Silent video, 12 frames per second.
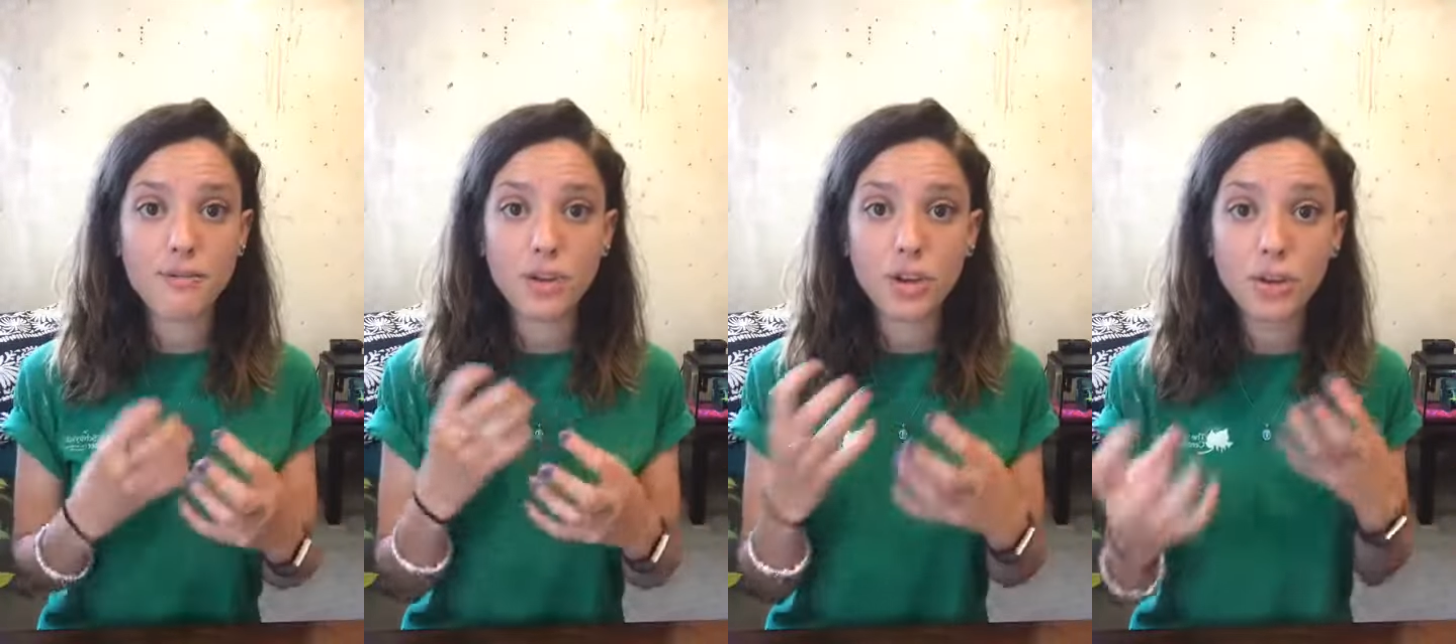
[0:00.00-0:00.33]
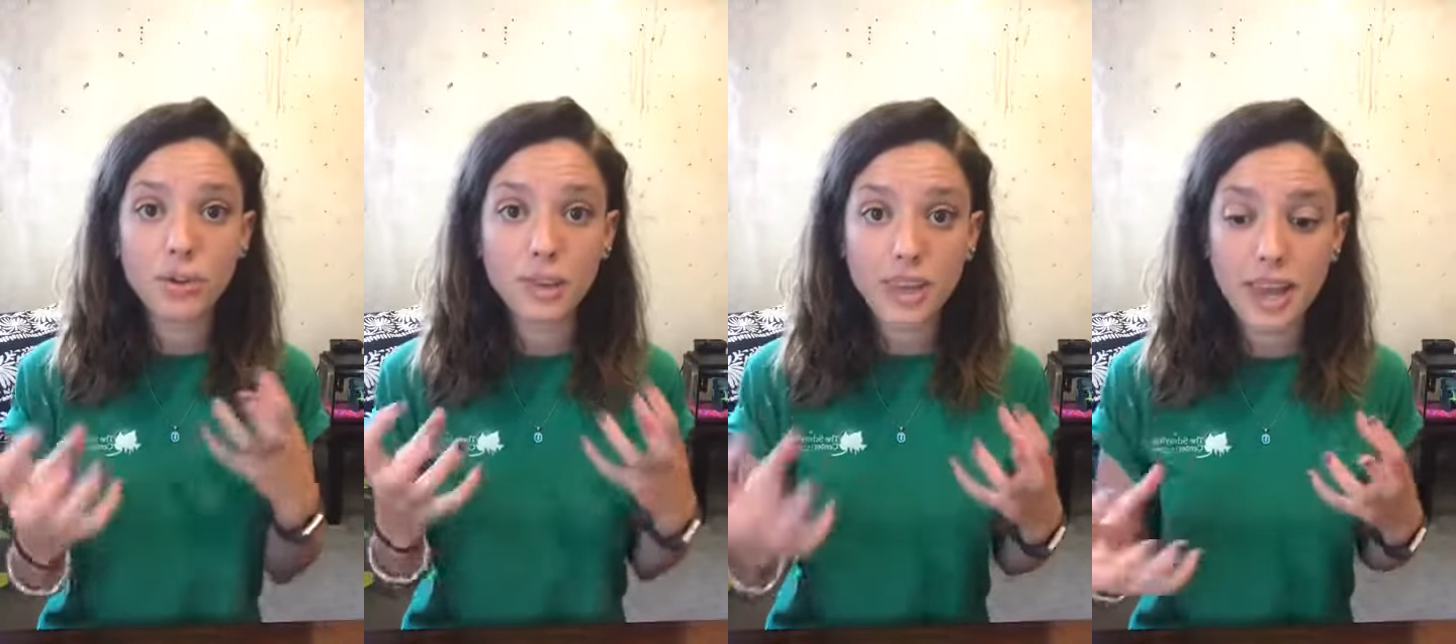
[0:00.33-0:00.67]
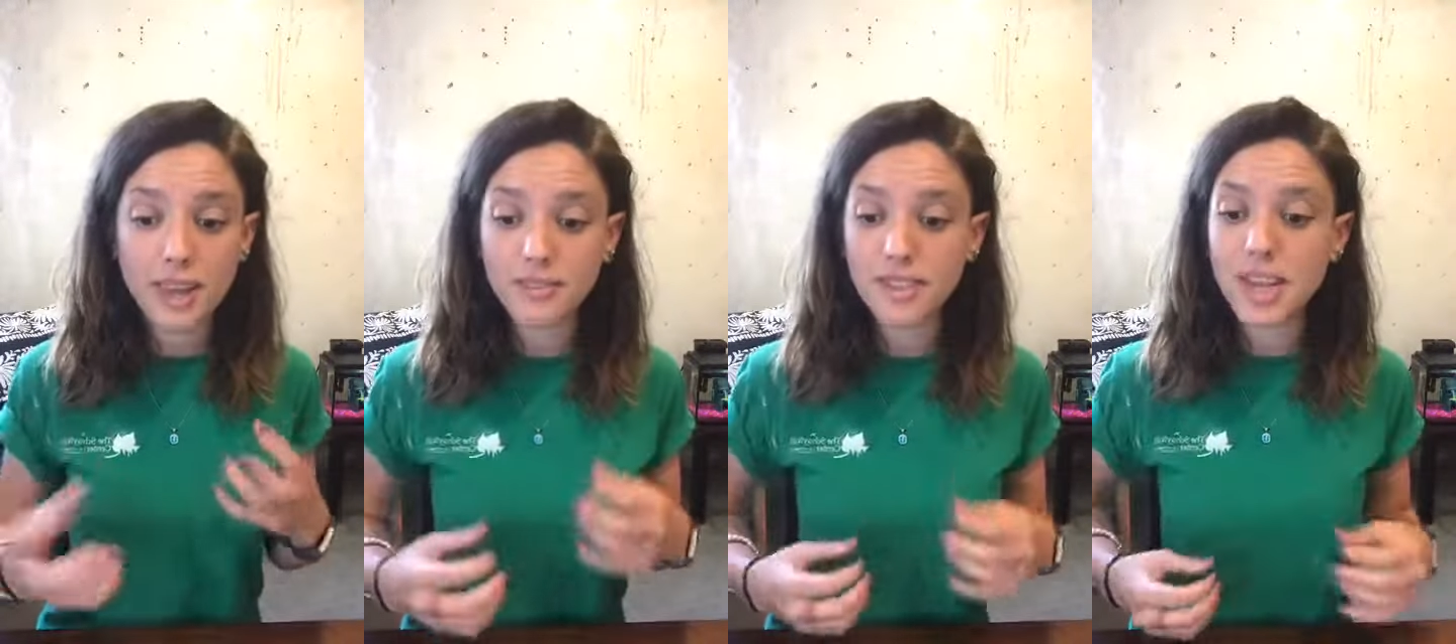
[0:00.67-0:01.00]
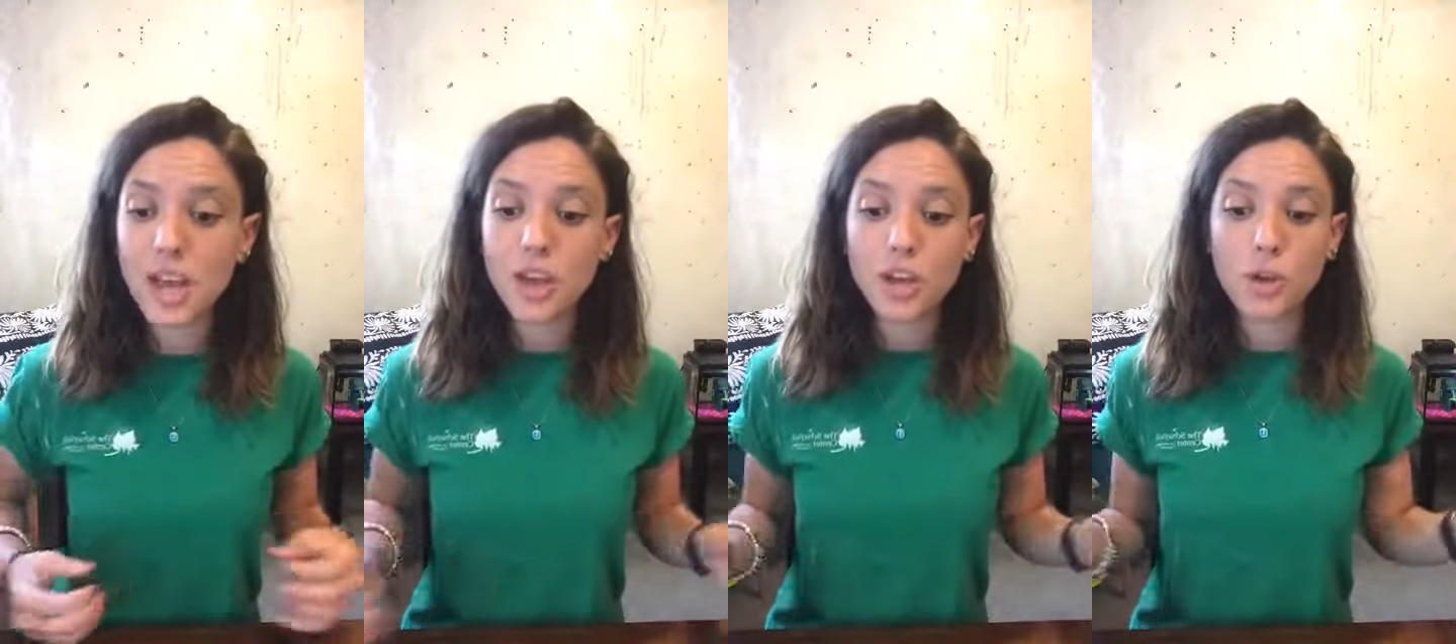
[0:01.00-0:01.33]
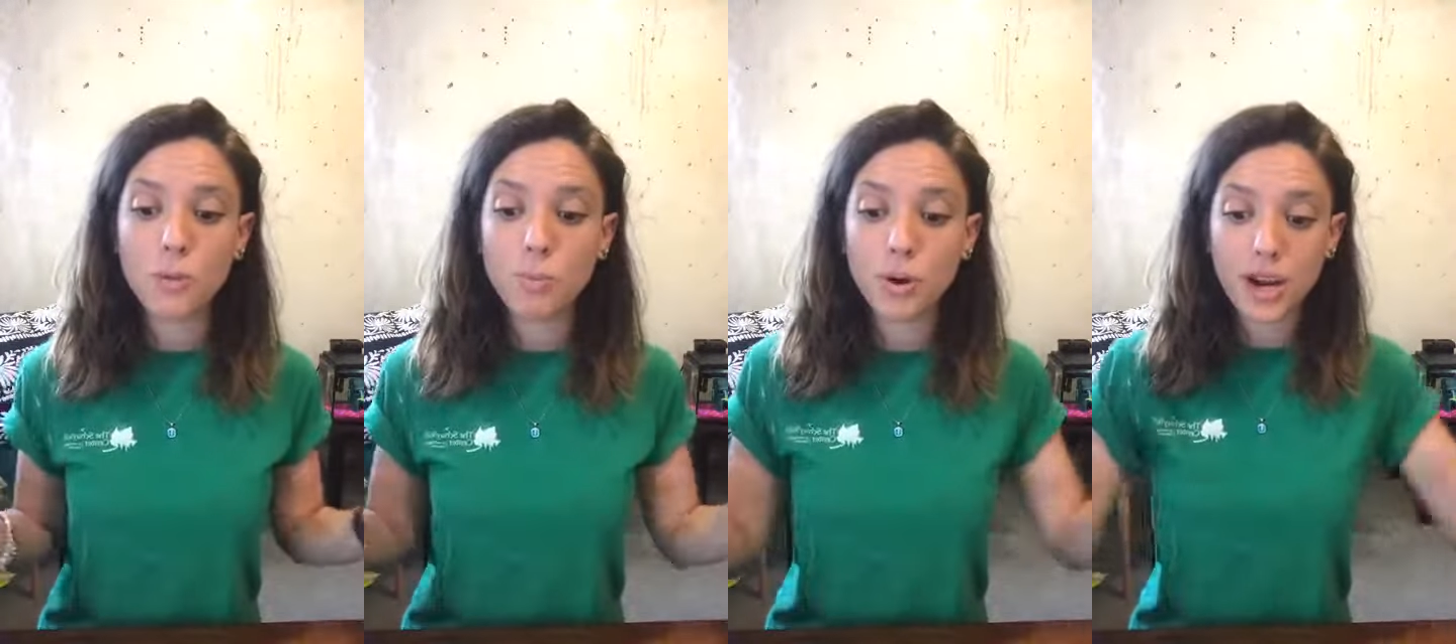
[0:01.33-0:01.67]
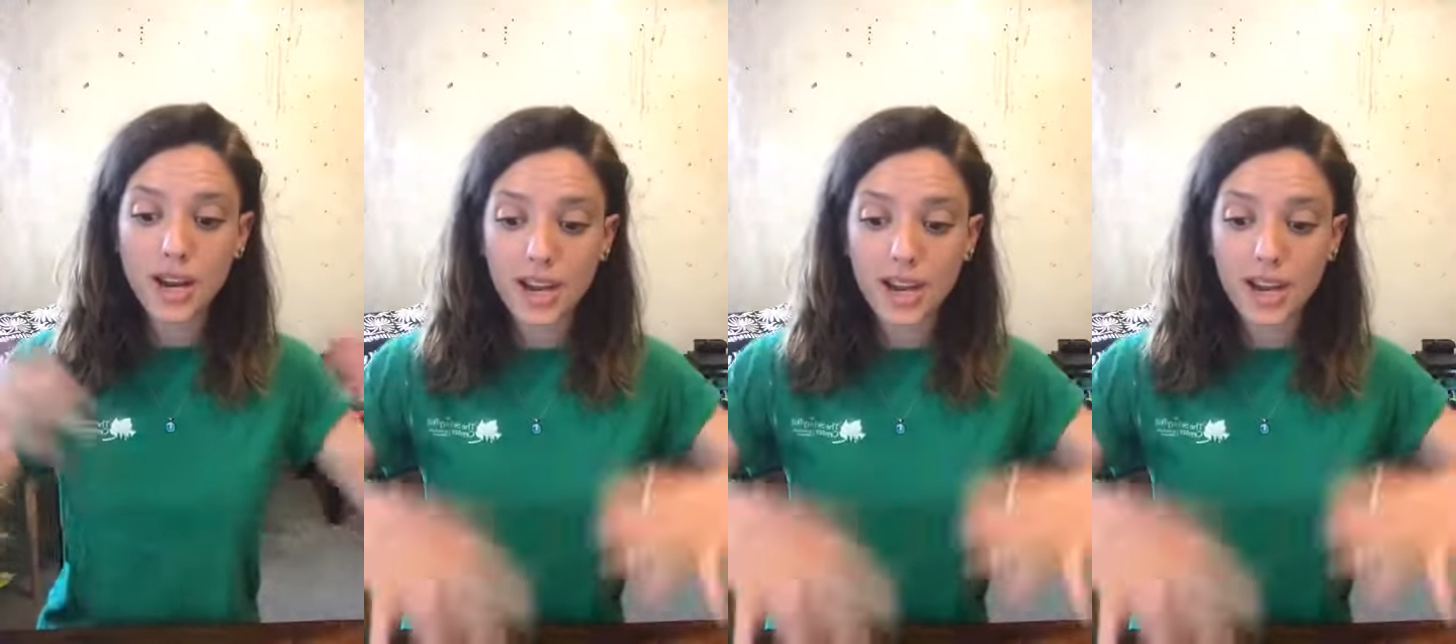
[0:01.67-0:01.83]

new leaves, you put it